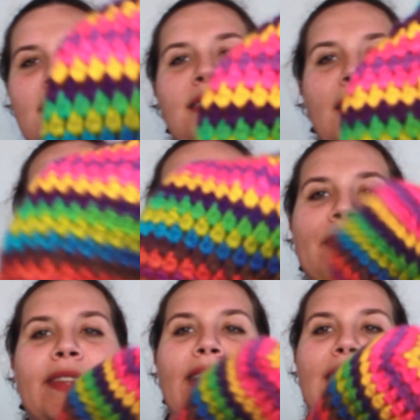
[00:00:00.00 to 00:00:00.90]
So
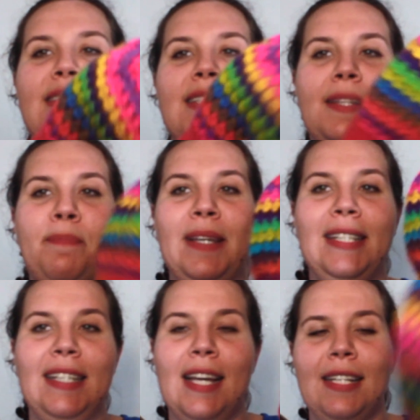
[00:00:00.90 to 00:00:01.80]
this is a
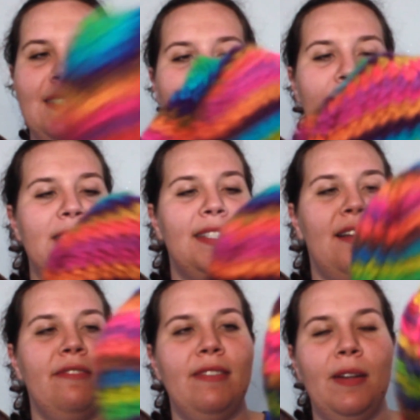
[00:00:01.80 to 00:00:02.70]
beanie I knitted
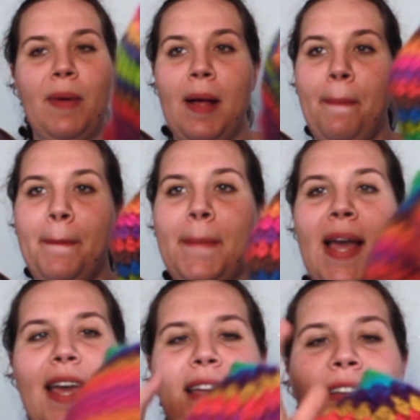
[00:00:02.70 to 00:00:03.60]
myself a while
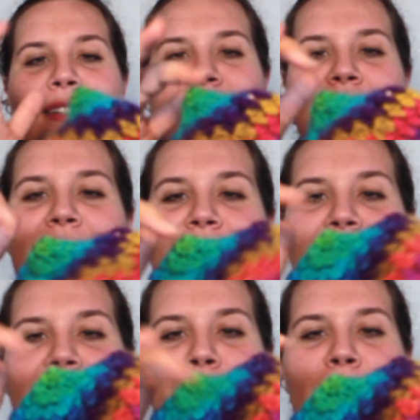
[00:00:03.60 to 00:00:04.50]
back. I still have
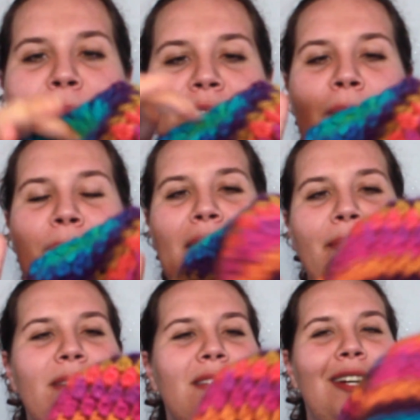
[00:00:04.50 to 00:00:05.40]
the little bobble top.
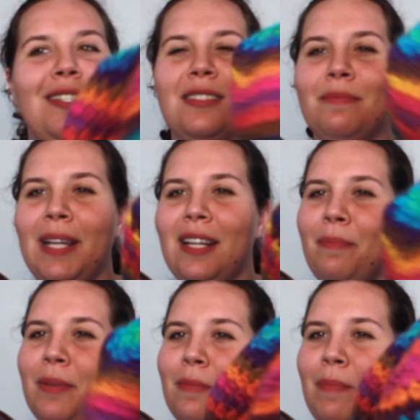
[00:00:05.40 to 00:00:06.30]
I'm
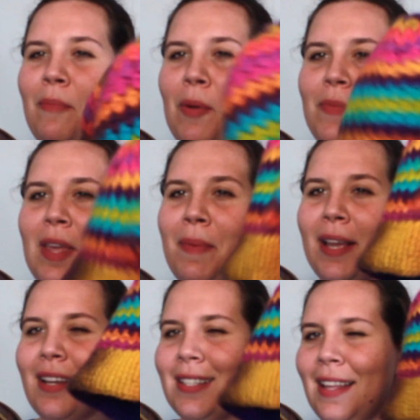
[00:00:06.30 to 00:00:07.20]
contemplating putting a pom-pom there,
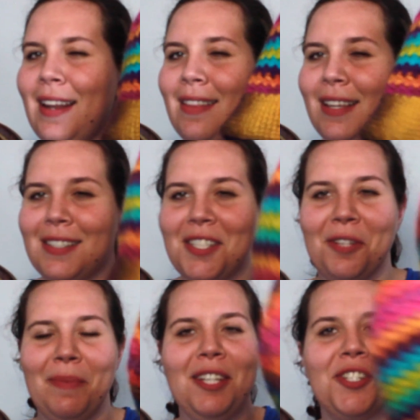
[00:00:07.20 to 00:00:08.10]
but then I think it's
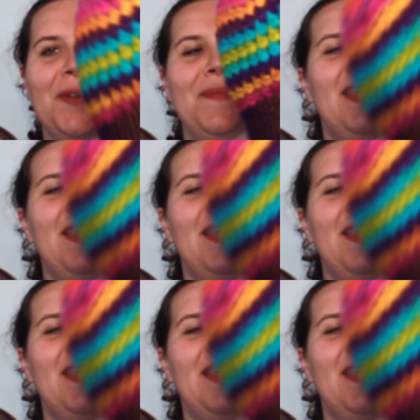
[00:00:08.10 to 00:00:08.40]
too much.